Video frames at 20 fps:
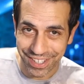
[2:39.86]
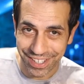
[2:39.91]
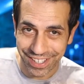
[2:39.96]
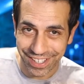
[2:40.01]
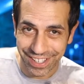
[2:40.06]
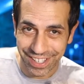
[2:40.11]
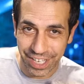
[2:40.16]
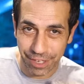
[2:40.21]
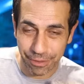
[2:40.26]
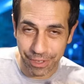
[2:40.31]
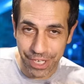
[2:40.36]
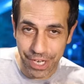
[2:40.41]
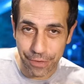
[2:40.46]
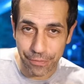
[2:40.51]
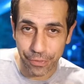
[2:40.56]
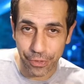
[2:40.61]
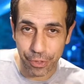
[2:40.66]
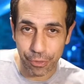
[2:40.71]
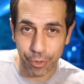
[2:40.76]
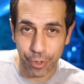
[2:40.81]
And we
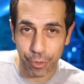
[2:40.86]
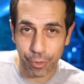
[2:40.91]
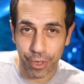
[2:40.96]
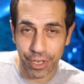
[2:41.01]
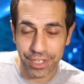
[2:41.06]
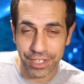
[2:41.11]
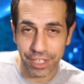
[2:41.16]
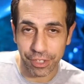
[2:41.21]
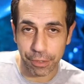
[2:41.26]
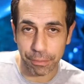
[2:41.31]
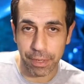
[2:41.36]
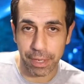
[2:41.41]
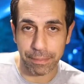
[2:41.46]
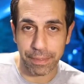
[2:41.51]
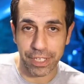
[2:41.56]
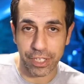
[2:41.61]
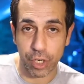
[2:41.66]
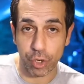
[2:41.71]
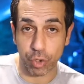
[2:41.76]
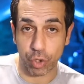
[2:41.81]
definitely wouldn't want to tell the
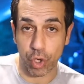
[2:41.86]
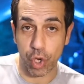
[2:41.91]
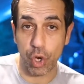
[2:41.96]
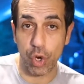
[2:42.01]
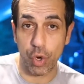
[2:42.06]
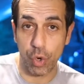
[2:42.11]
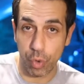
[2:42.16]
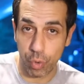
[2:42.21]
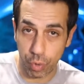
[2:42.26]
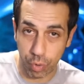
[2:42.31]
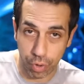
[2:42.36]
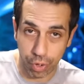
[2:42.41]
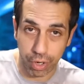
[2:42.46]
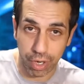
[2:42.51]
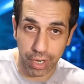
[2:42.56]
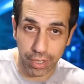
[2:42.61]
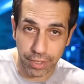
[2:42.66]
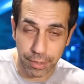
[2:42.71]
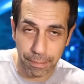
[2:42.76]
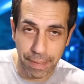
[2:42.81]
puppy, don't go
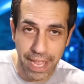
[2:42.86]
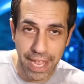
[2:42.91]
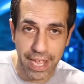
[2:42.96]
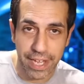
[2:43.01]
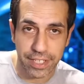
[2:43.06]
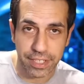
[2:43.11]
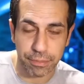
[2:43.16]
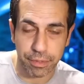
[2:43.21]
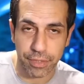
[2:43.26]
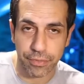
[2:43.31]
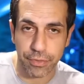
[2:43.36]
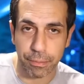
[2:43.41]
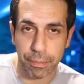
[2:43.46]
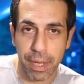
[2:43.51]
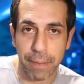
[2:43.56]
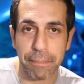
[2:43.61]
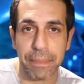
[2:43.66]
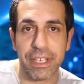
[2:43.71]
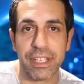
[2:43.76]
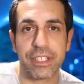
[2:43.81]
on the pads. But if the
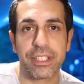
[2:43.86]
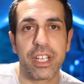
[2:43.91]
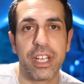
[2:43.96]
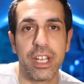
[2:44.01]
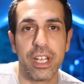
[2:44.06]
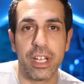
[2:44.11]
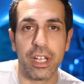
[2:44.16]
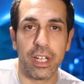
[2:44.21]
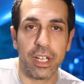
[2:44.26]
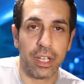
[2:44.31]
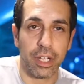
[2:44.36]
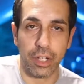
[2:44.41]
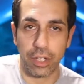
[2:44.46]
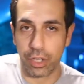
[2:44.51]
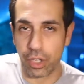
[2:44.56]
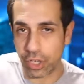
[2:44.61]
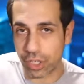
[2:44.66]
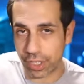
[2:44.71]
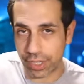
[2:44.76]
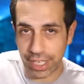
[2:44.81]
puppy's
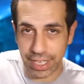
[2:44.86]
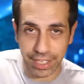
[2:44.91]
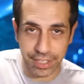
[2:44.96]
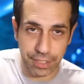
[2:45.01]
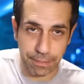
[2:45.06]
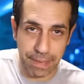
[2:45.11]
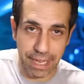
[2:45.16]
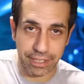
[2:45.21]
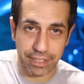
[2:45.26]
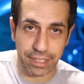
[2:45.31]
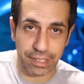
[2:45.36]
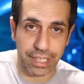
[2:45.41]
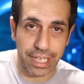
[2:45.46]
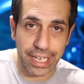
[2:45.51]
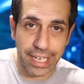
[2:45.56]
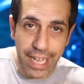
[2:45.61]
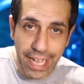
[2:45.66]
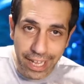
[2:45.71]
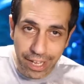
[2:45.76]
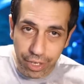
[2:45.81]
looking like it's about to lay
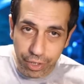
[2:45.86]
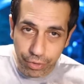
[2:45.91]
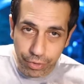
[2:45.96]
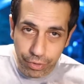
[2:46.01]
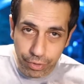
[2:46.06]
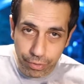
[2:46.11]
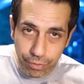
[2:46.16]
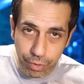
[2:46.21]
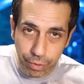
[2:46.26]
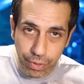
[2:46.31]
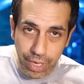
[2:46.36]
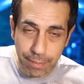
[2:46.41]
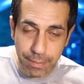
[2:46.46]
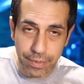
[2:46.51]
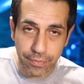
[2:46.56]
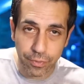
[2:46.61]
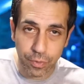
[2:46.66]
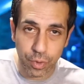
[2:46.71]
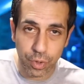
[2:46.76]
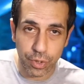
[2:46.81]
down, well, right
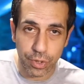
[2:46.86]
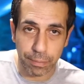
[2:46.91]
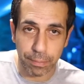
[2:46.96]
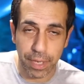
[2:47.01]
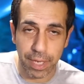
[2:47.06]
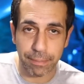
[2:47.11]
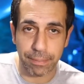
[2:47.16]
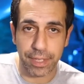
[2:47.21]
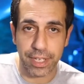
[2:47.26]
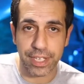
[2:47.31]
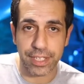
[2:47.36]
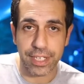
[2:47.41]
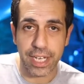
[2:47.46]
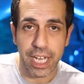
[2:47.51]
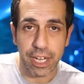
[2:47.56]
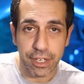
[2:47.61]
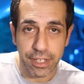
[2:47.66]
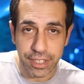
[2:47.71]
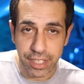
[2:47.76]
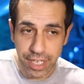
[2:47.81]
before the pup lays
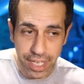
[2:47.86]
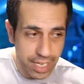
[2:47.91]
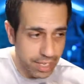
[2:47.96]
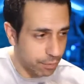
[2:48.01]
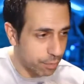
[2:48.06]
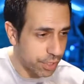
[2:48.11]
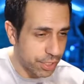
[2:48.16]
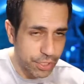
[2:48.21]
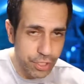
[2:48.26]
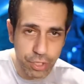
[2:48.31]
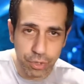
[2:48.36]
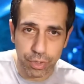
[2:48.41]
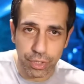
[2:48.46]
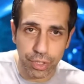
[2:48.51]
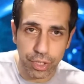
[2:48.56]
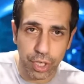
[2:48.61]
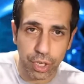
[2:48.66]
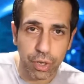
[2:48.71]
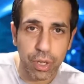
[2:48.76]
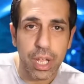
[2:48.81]
down and say, hey, what are you
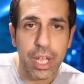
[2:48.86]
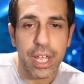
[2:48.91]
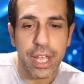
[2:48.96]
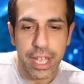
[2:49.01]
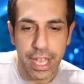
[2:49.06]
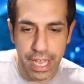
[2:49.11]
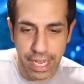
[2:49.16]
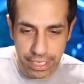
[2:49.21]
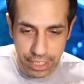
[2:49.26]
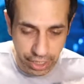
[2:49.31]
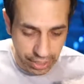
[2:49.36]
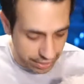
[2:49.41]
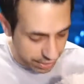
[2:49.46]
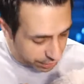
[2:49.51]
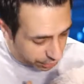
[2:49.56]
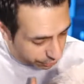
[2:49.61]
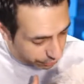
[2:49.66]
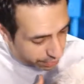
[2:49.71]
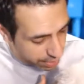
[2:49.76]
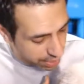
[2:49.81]
doing? And you can
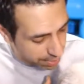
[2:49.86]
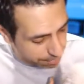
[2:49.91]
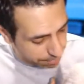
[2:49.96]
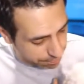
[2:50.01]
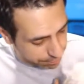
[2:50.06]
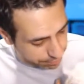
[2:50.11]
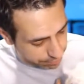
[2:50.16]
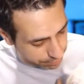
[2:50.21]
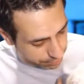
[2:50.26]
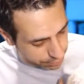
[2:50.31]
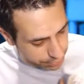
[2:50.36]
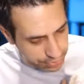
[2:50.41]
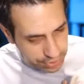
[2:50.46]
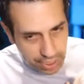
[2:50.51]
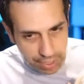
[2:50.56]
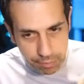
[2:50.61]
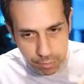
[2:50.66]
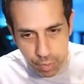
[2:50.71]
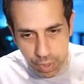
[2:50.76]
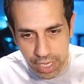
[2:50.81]
interrupt the
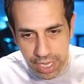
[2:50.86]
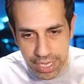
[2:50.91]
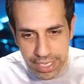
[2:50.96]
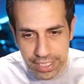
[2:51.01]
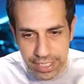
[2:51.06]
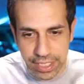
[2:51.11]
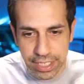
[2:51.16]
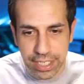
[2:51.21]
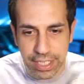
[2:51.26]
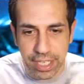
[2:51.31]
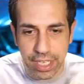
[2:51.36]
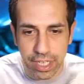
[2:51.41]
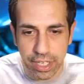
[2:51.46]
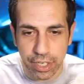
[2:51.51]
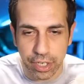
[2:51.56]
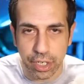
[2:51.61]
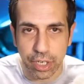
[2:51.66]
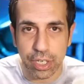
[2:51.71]
same way I did here.